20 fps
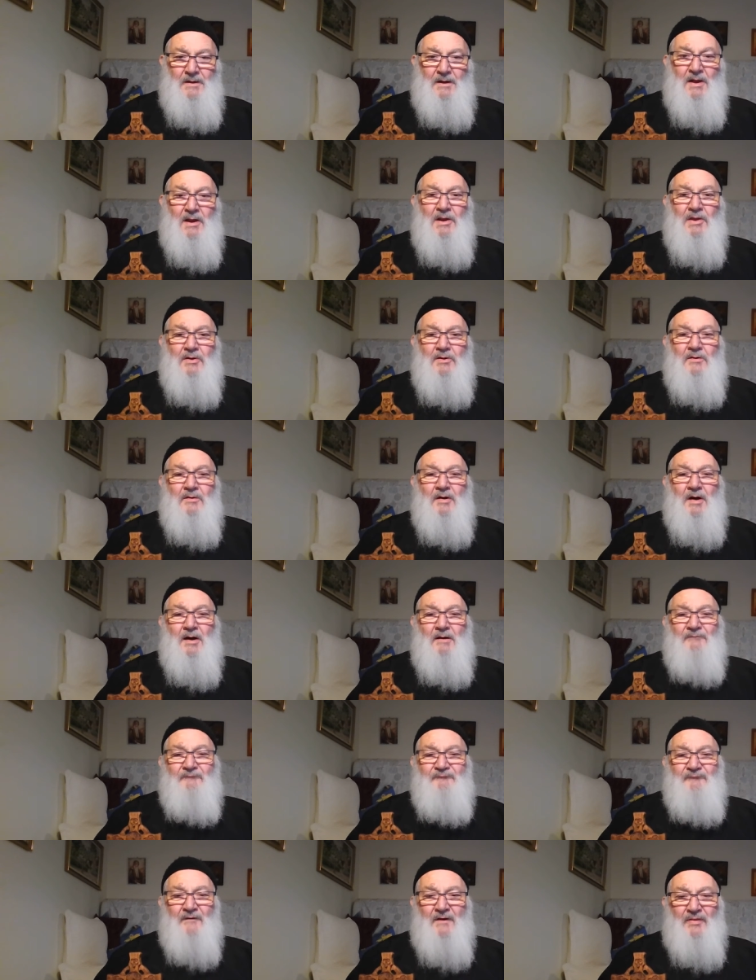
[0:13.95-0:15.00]
Hello,
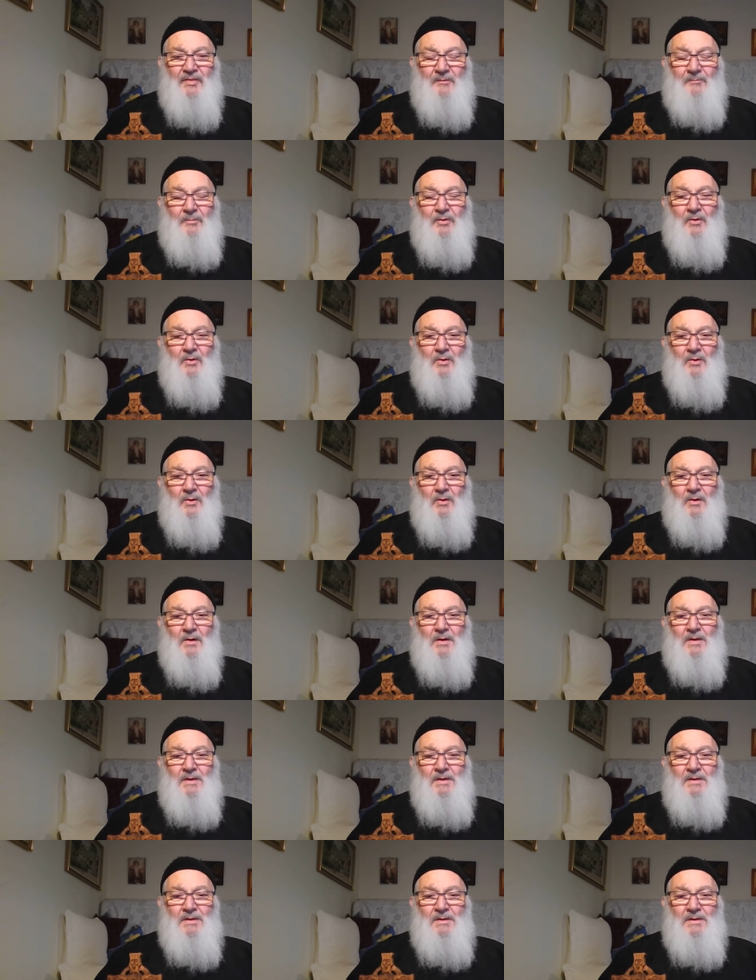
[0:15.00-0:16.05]
I'm Father Paul,
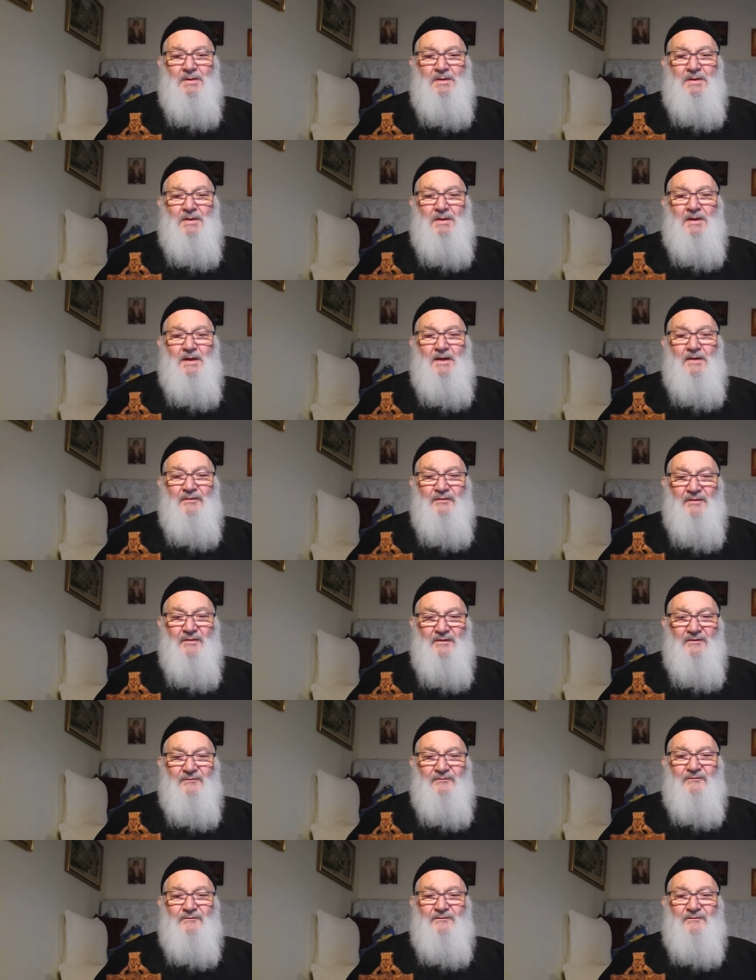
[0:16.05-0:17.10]
and
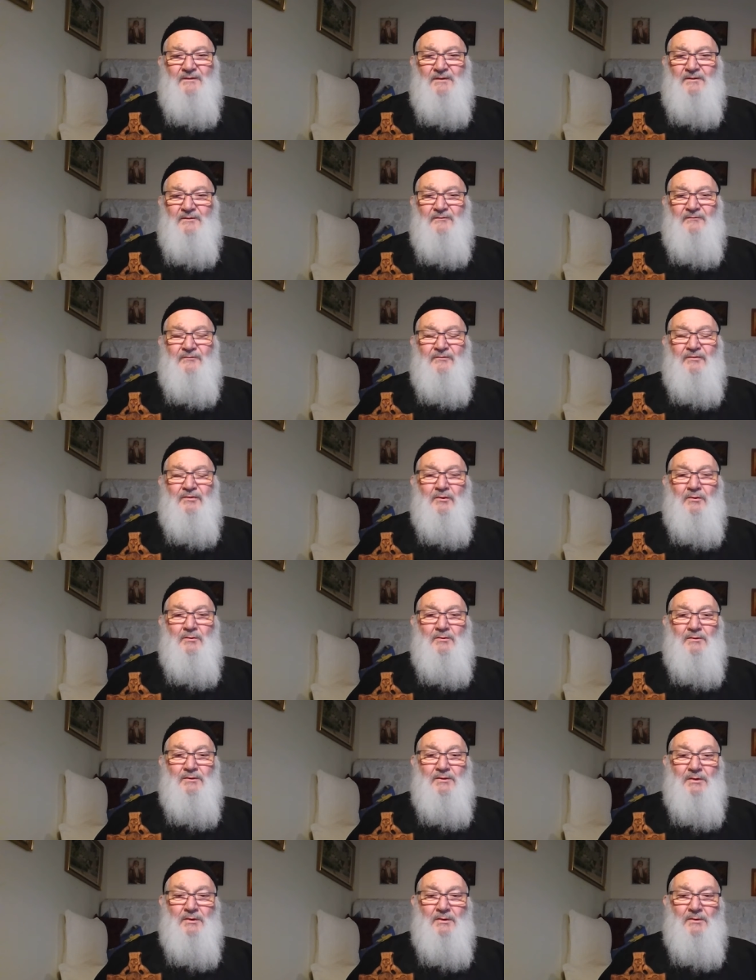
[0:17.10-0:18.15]
this is the
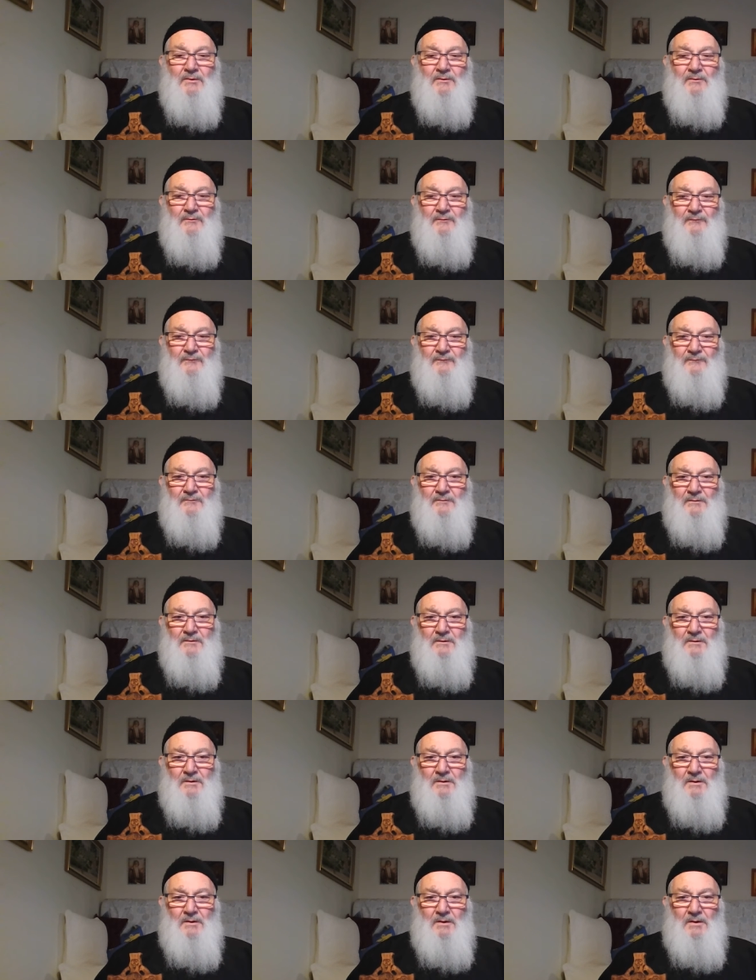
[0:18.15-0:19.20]
good news.
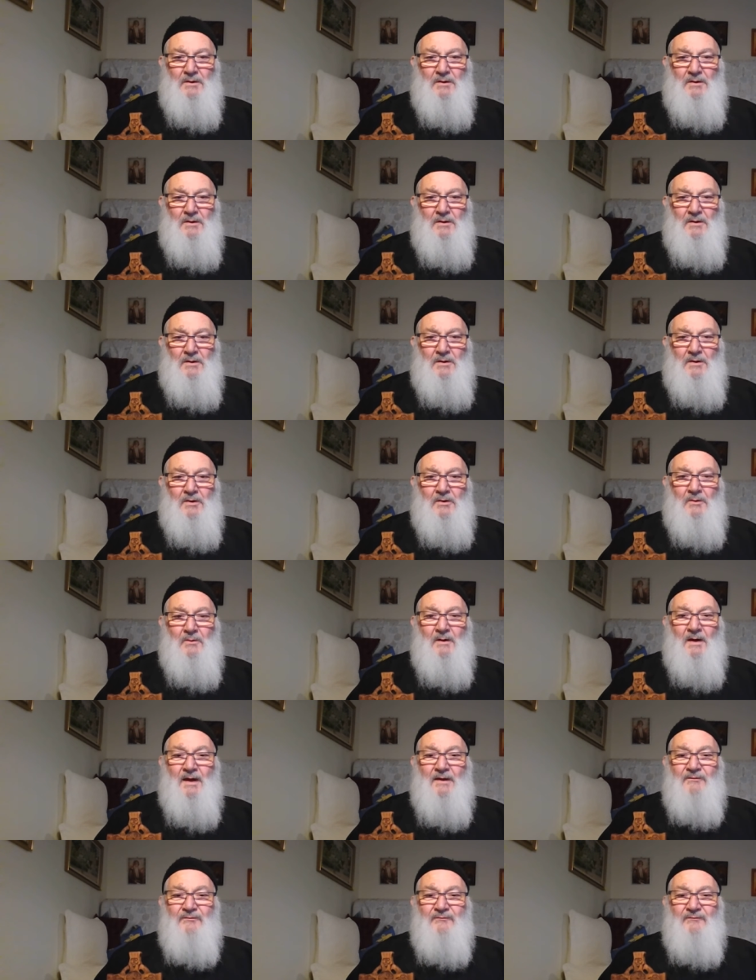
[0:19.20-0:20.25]

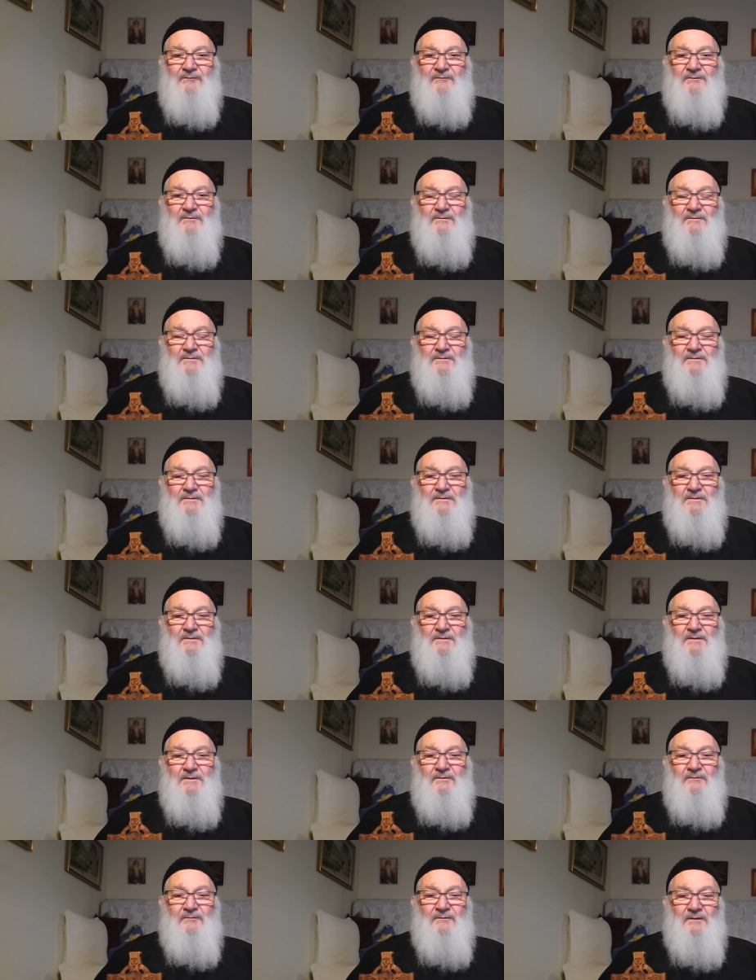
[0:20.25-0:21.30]
Christ
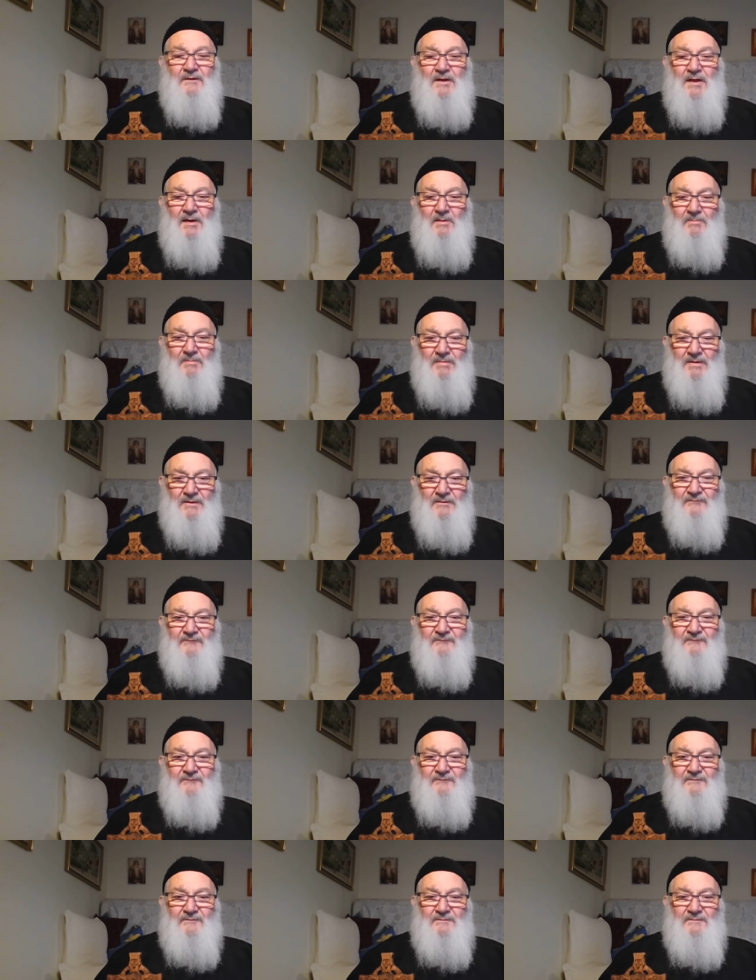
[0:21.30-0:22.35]
is in our
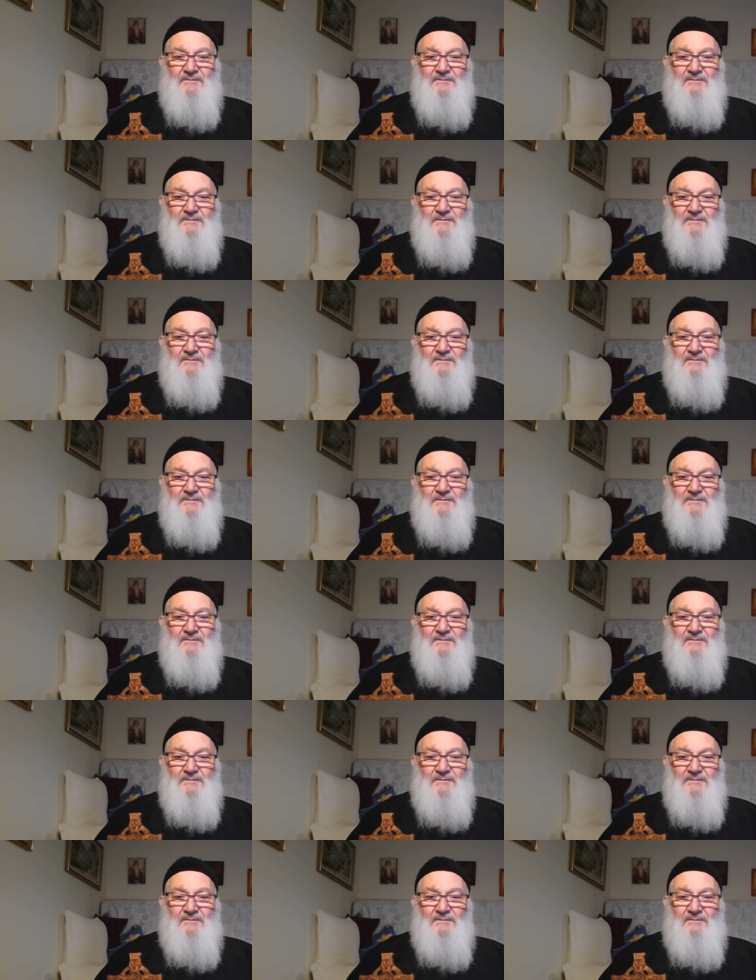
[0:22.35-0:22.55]
midst.